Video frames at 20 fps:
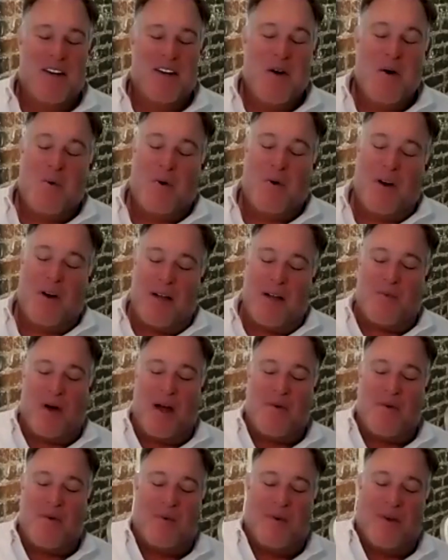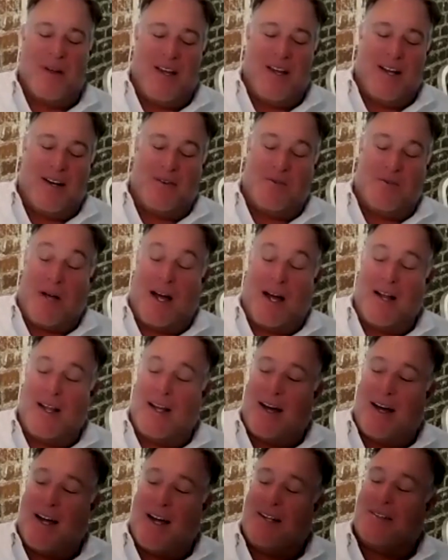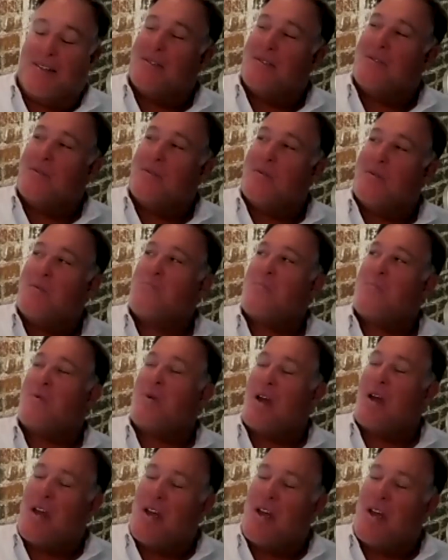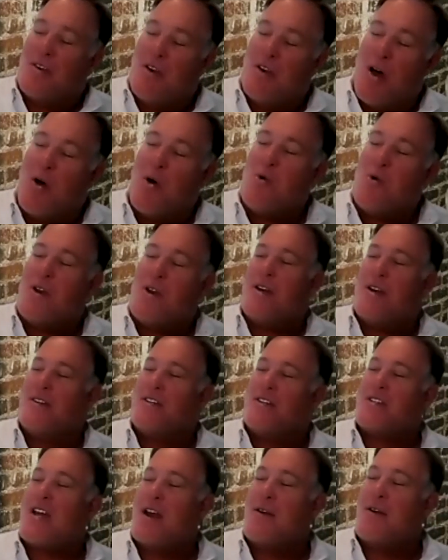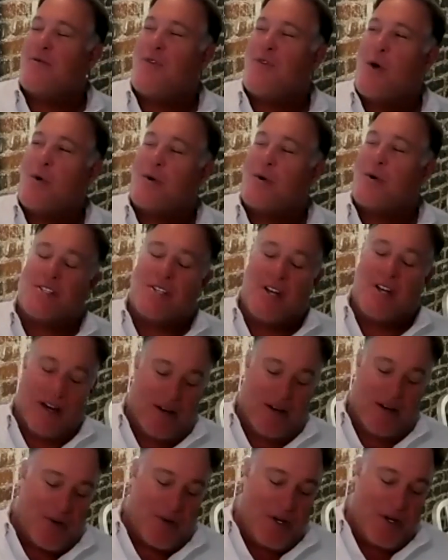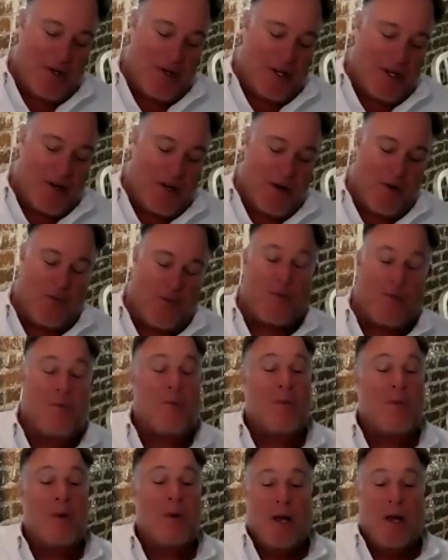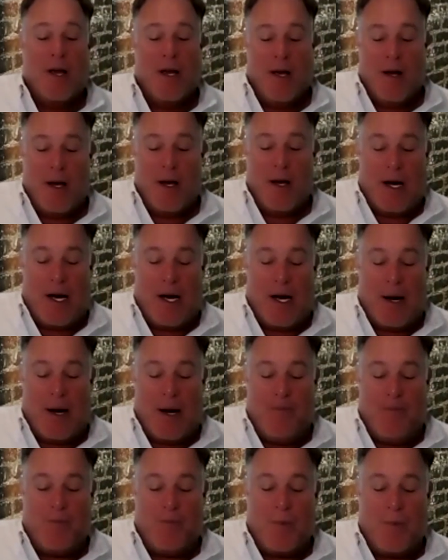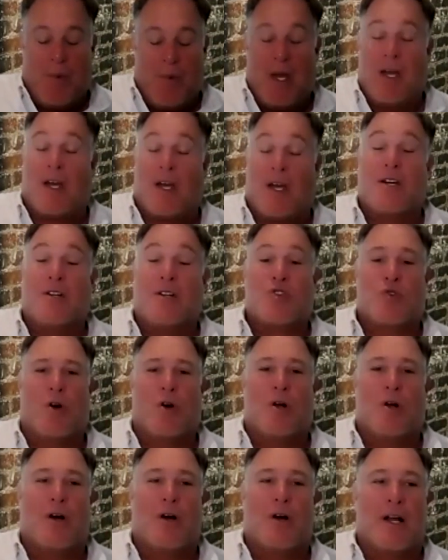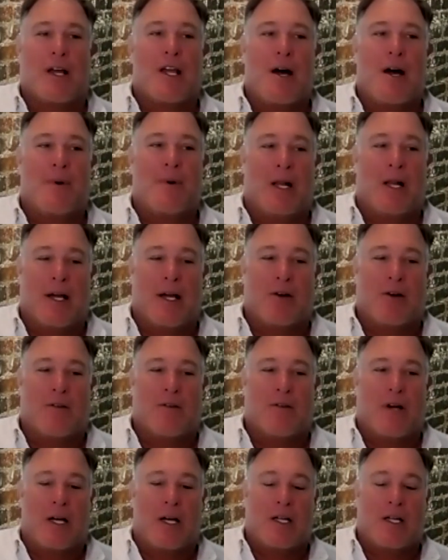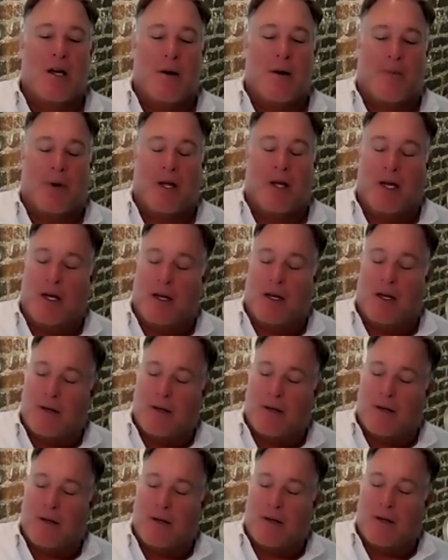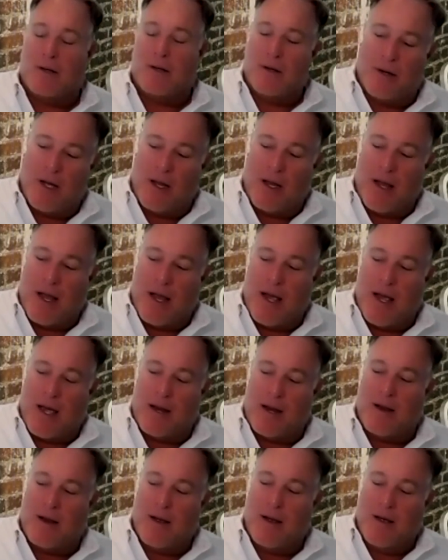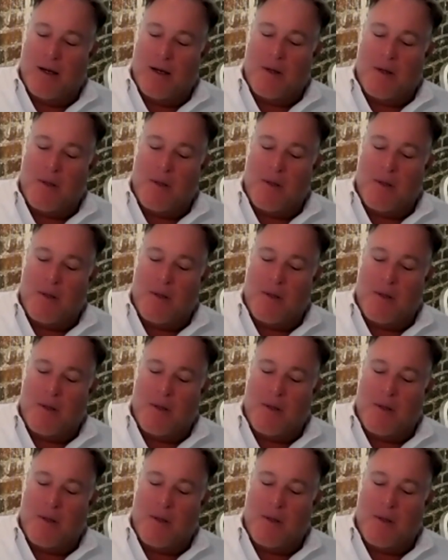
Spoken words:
Well, I had known and just hadn't focused on it. For you to go from being a controller at a company like Irvine Company and